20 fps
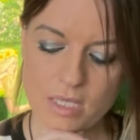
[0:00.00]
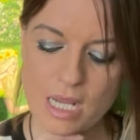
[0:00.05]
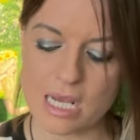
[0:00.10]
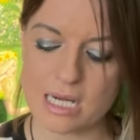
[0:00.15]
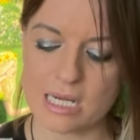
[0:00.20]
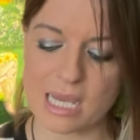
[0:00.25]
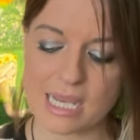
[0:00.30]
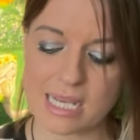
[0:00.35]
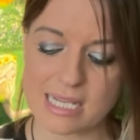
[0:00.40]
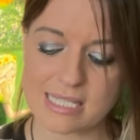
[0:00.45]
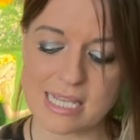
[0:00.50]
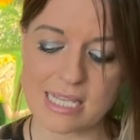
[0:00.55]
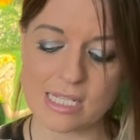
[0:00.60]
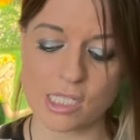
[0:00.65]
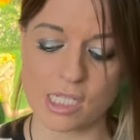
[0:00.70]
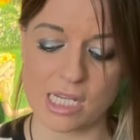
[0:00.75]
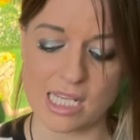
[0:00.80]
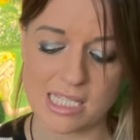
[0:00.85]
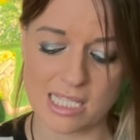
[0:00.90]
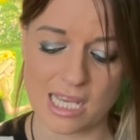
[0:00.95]
Like I said, you
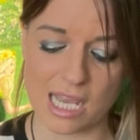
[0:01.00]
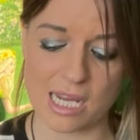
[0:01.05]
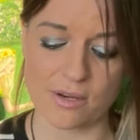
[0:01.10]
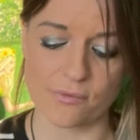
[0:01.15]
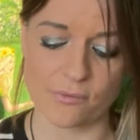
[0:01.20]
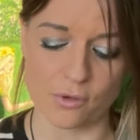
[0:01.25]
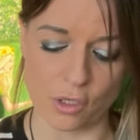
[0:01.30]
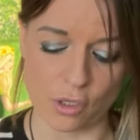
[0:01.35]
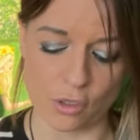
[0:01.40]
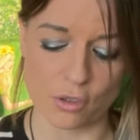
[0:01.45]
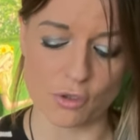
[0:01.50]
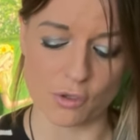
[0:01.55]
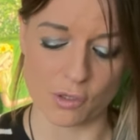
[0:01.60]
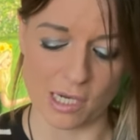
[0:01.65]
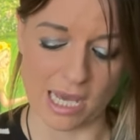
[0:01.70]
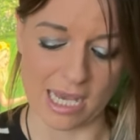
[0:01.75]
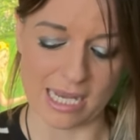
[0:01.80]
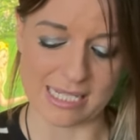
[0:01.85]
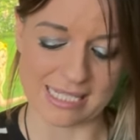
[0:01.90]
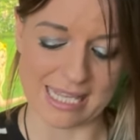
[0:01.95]
need to kind of
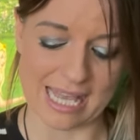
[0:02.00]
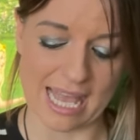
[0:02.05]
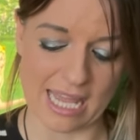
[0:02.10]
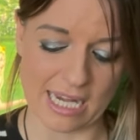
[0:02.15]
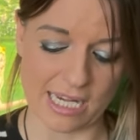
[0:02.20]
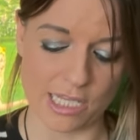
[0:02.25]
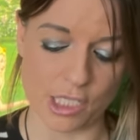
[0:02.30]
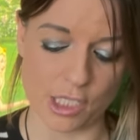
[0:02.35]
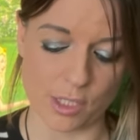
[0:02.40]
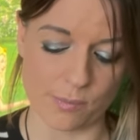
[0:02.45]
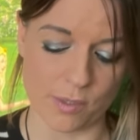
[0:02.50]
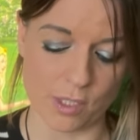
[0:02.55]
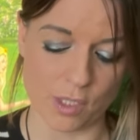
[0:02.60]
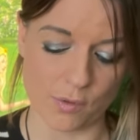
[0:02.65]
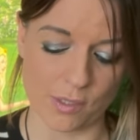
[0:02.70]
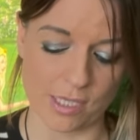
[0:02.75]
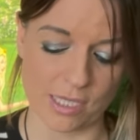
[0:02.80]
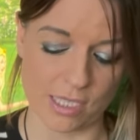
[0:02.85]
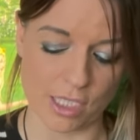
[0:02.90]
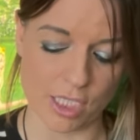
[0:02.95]
neutralize that energy
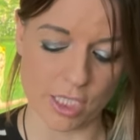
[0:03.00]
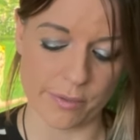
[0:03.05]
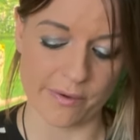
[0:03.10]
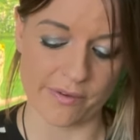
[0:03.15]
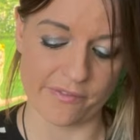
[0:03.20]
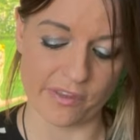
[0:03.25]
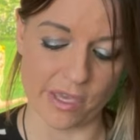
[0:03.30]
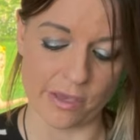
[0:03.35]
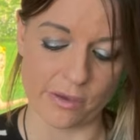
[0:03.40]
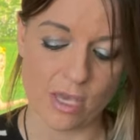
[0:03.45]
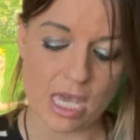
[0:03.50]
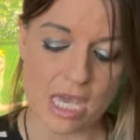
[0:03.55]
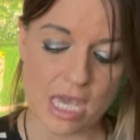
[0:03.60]
between the two of you.